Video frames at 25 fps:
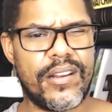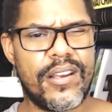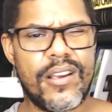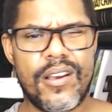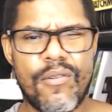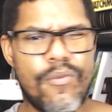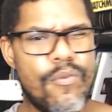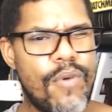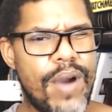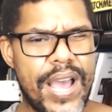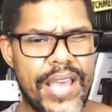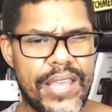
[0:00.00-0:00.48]

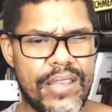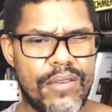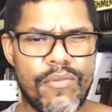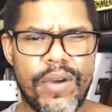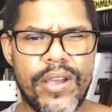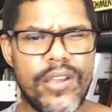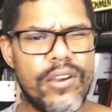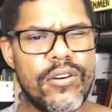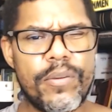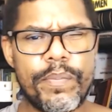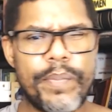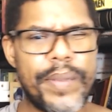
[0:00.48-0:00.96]
Why? Why
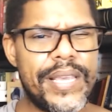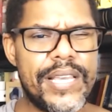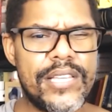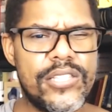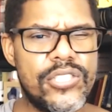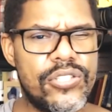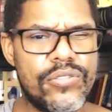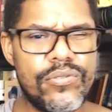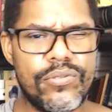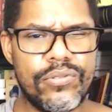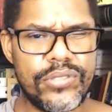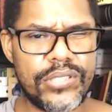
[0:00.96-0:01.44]
are you picking and
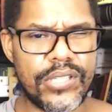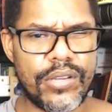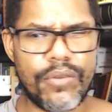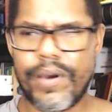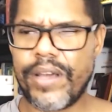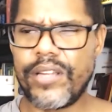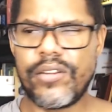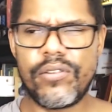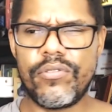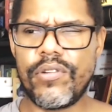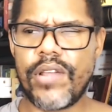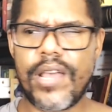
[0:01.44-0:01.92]
choosing? Why
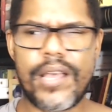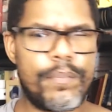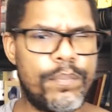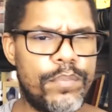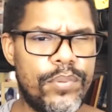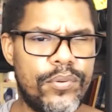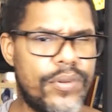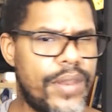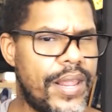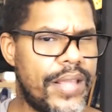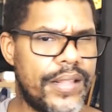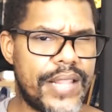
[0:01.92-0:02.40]
do you
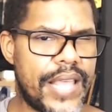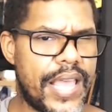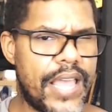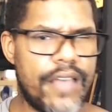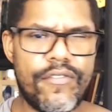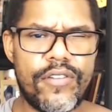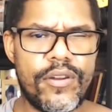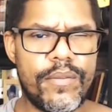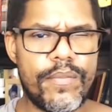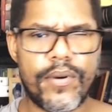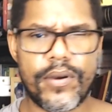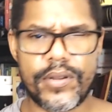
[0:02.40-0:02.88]
protect
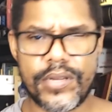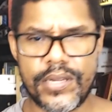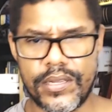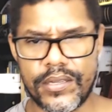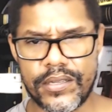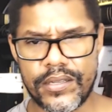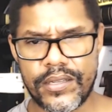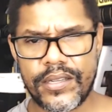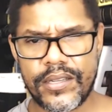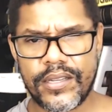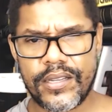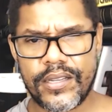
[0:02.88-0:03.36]
everybody?
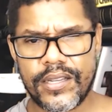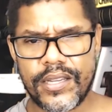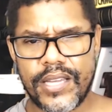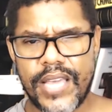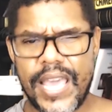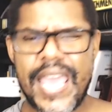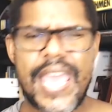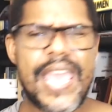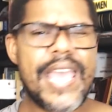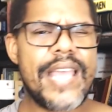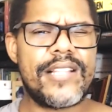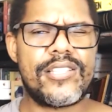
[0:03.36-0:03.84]

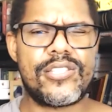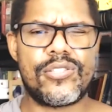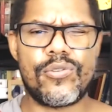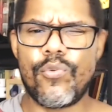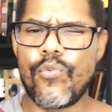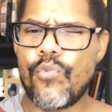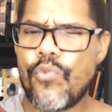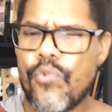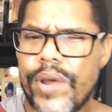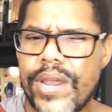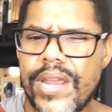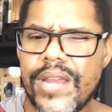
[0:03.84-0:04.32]
It's
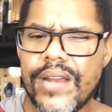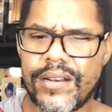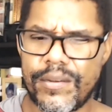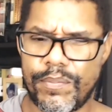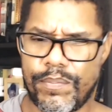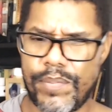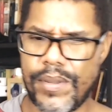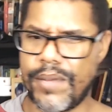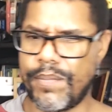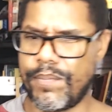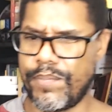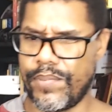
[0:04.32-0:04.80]
weird,
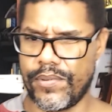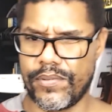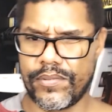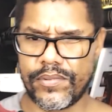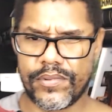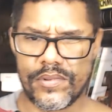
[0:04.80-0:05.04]
people.